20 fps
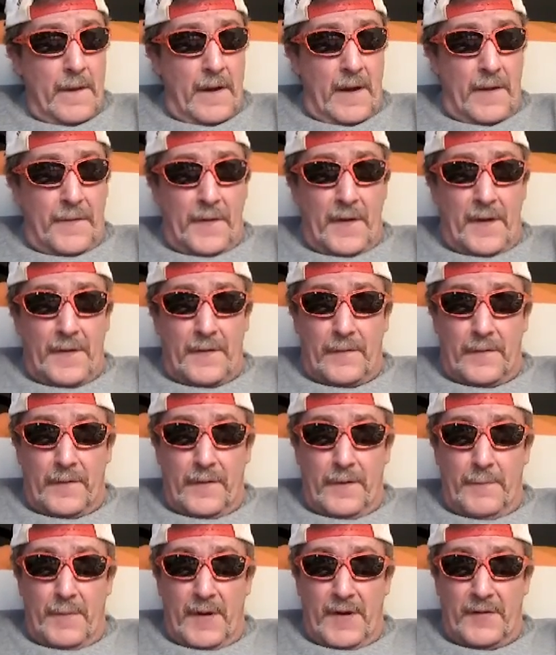I think there
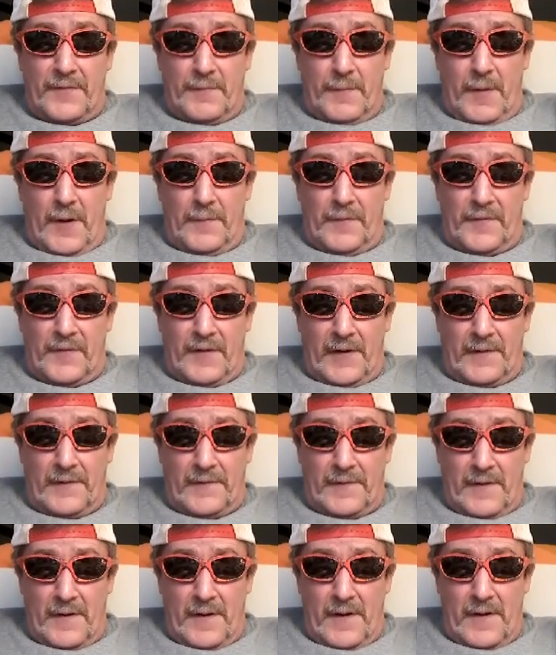could be some
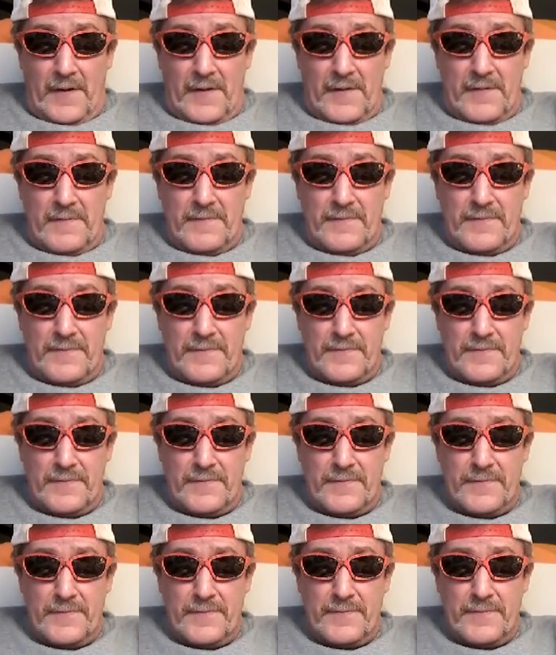upsets today.
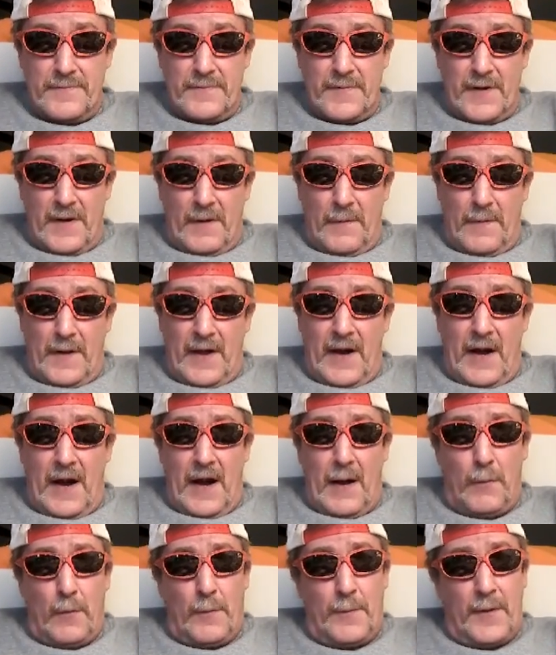That
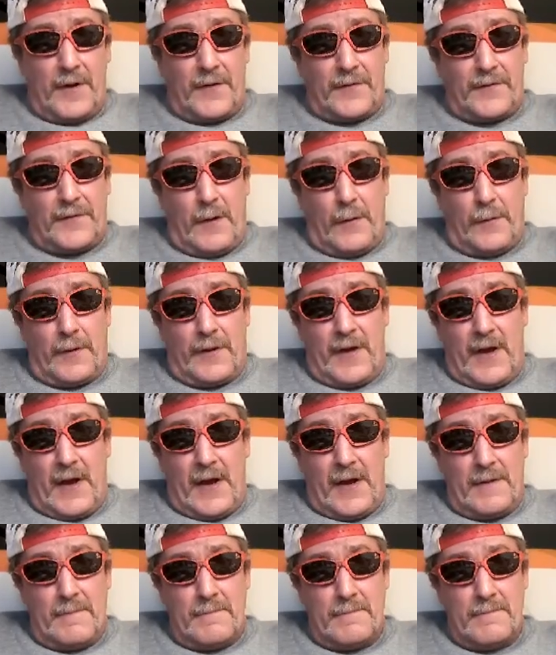Iowa Minnesota
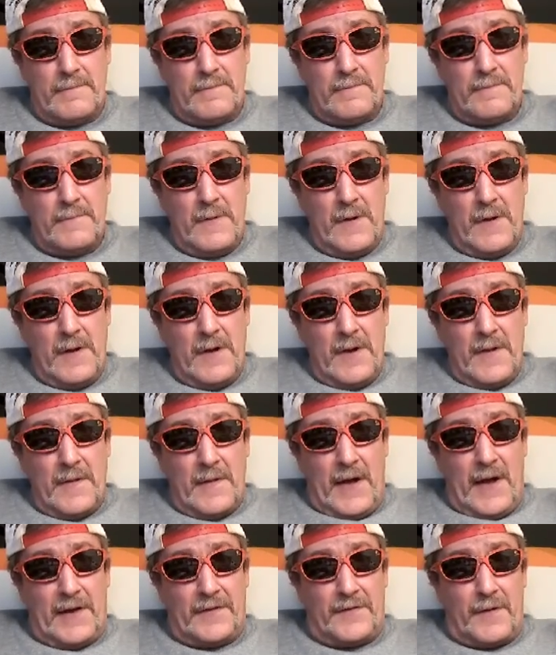game,
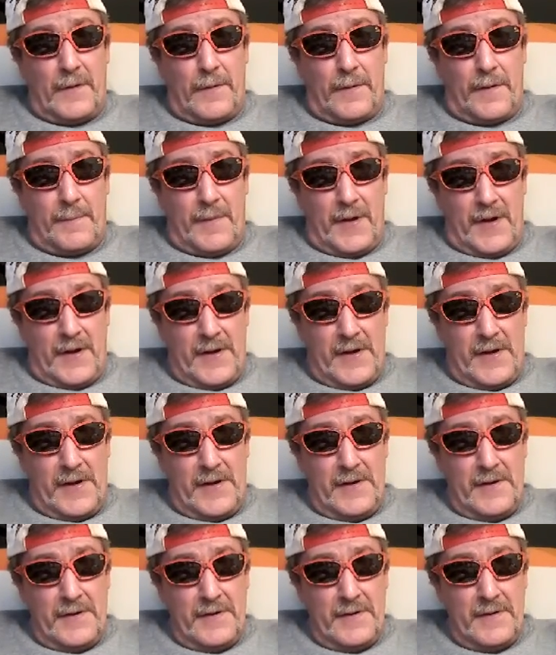that's going to
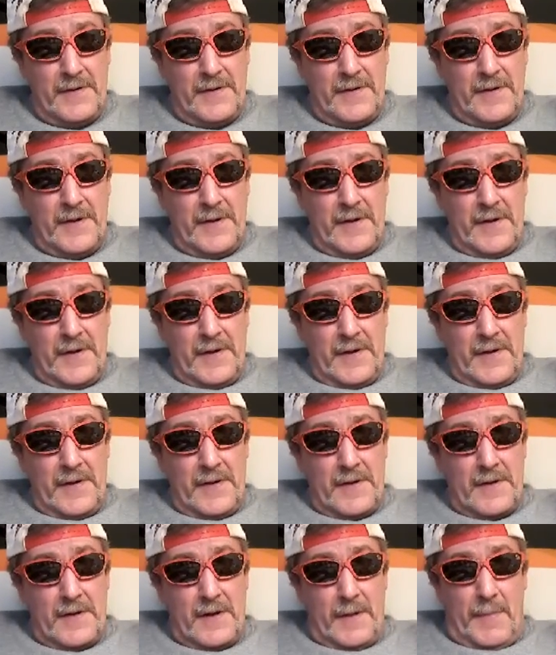be
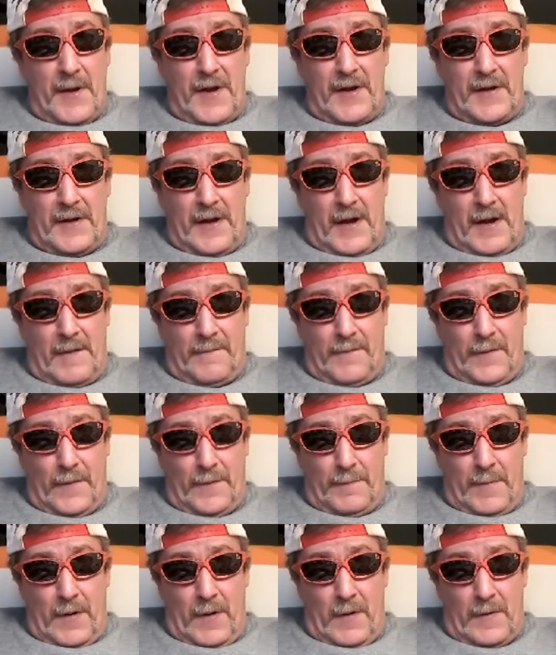a big time
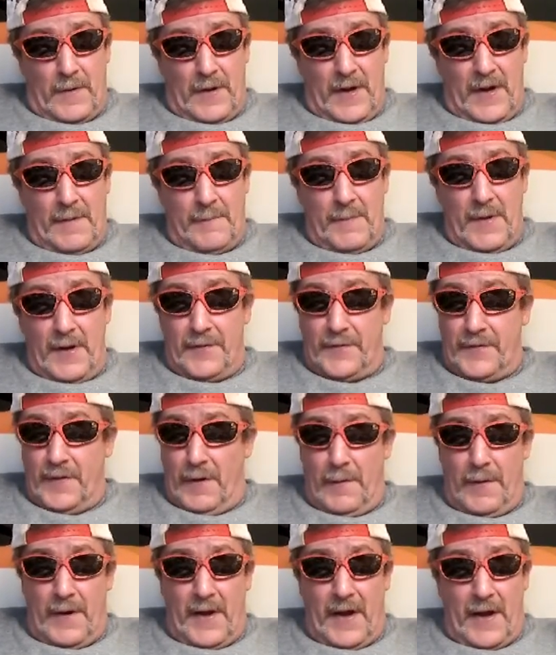football game.
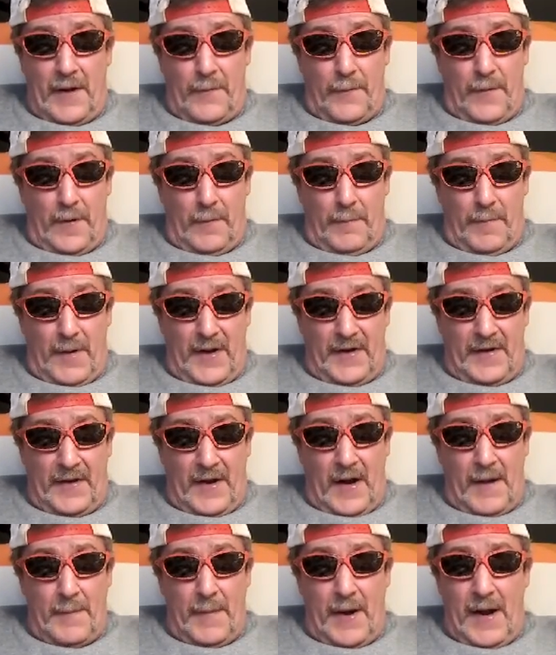Minnesota had a real big
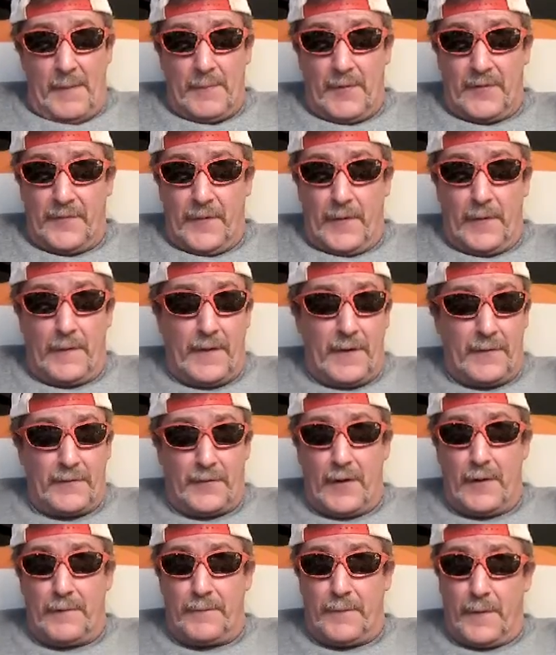time atmosphere, and that was
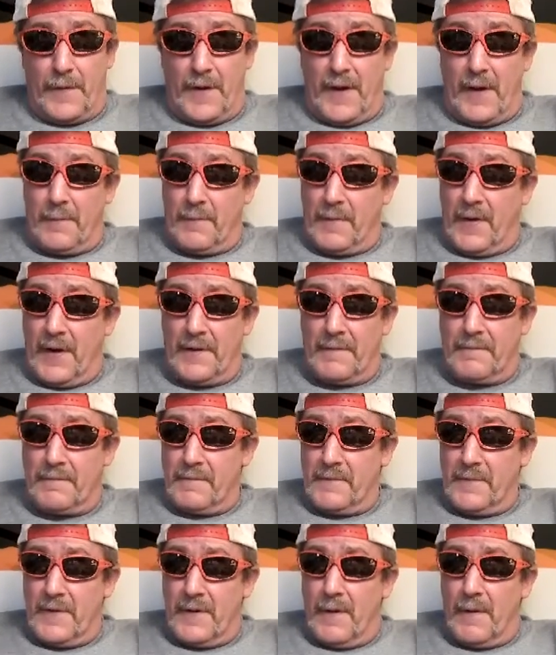good for them. They
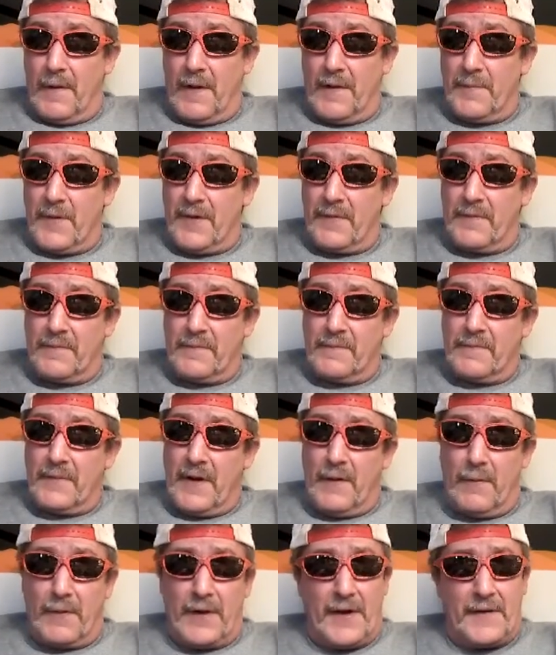
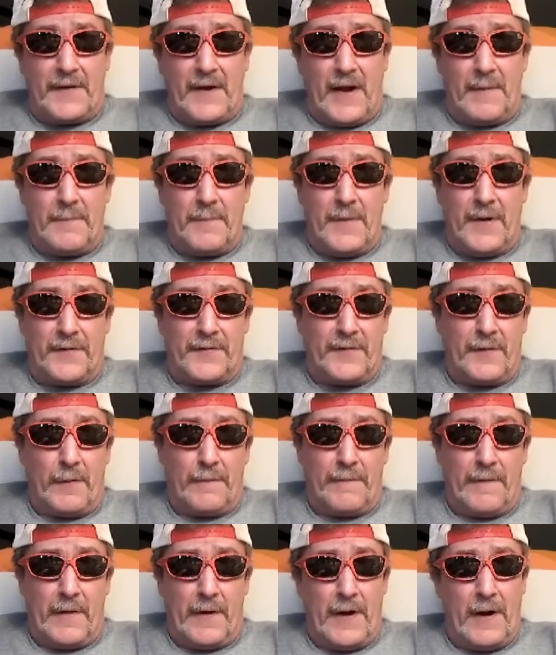don't get that in
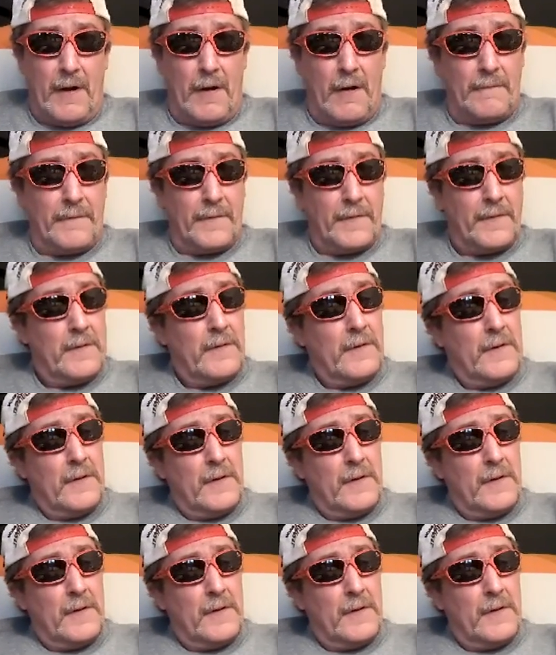Minnesota very often.